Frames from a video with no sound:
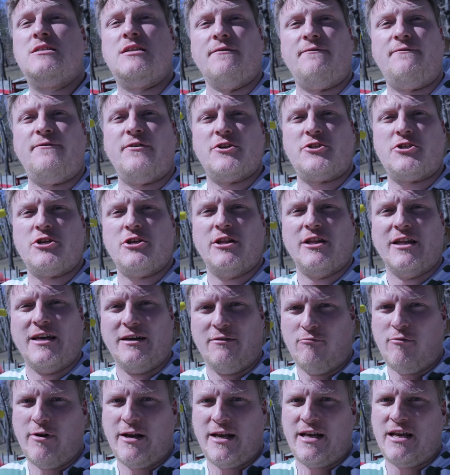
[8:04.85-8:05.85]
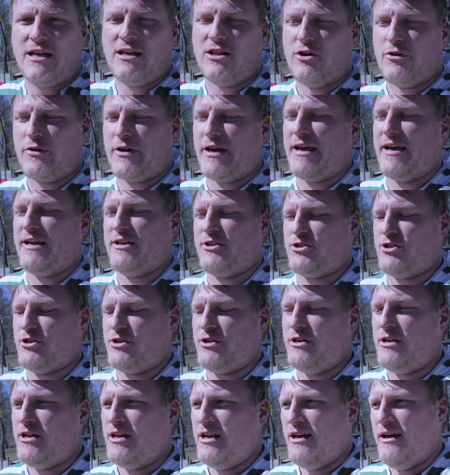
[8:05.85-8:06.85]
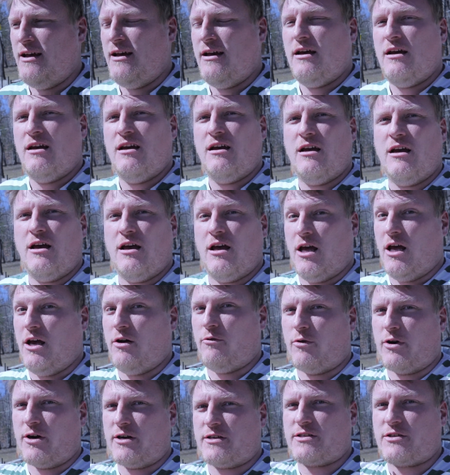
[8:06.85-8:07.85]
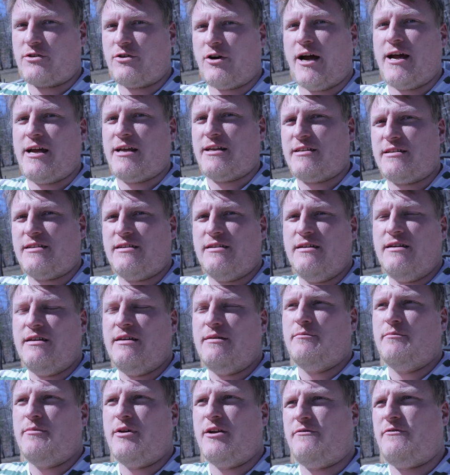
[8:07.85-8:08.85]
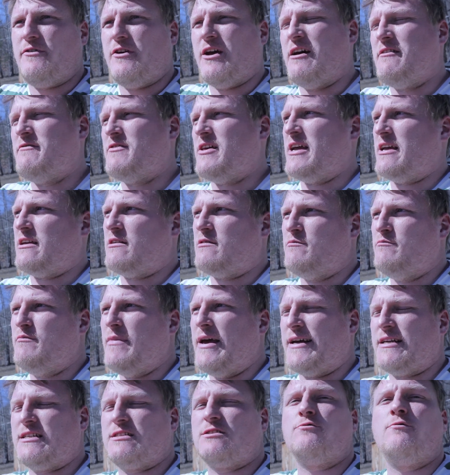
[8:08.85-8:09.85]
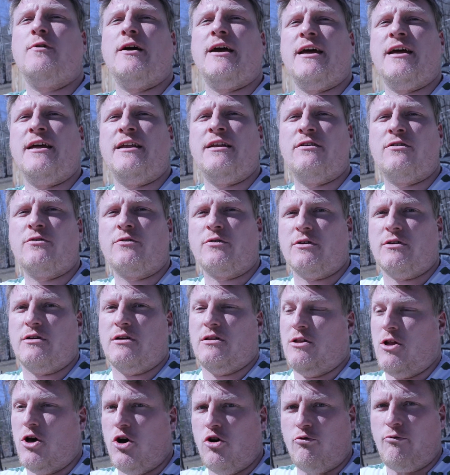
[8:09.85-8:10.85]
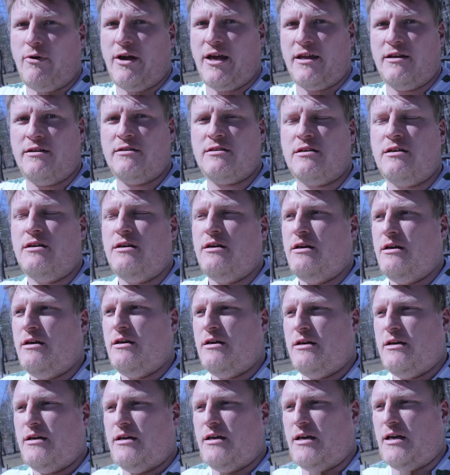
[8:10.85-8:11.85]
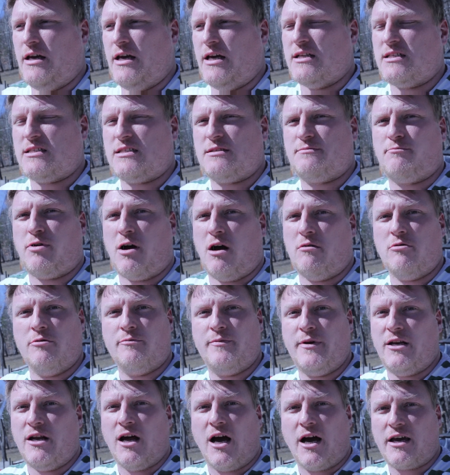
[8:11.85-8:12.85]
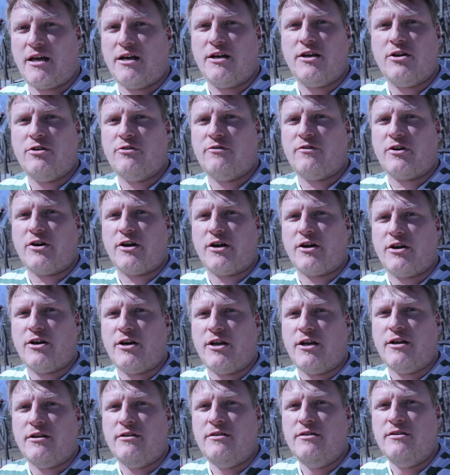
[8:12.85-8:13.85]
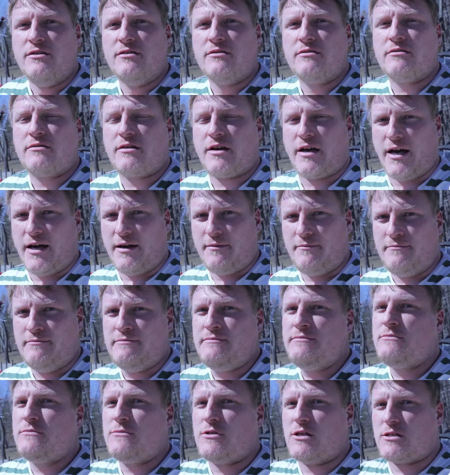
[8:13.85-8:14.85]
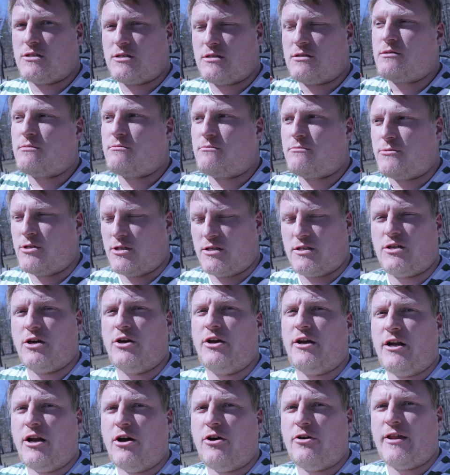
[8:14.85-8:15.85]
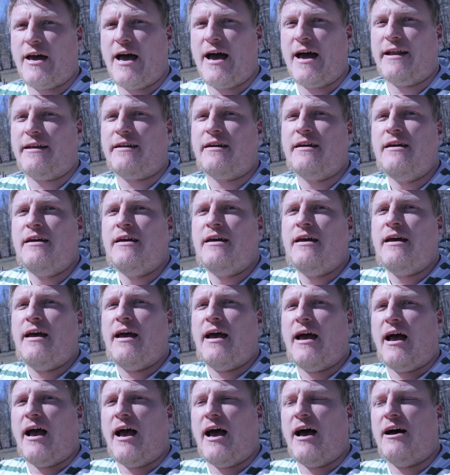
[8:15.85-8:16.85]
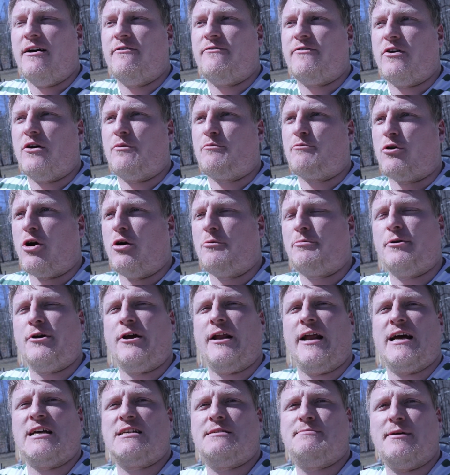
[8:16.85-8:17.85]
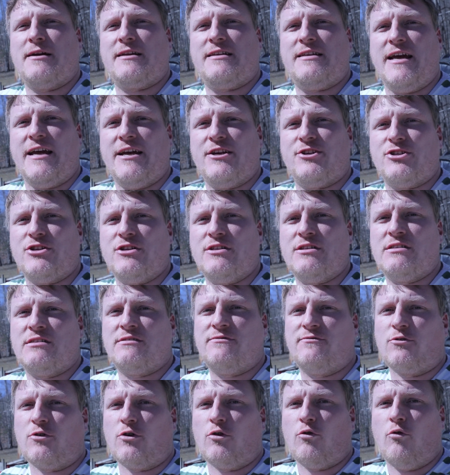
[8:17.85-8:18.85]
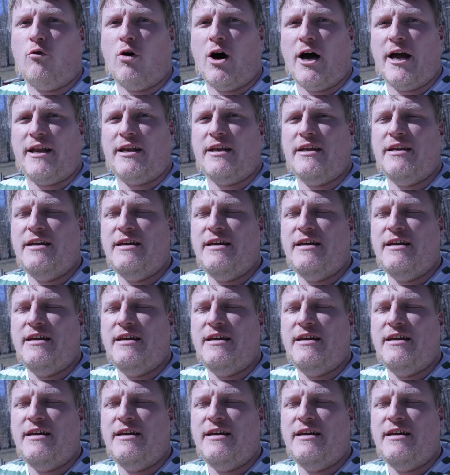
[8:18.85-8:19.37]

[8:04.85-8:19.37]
sufficiently windy location, it works great. But if you have like mixed wind or low wind, it's probably not gonna do very good okay? Just, just so you know that, have appropriate expectations for what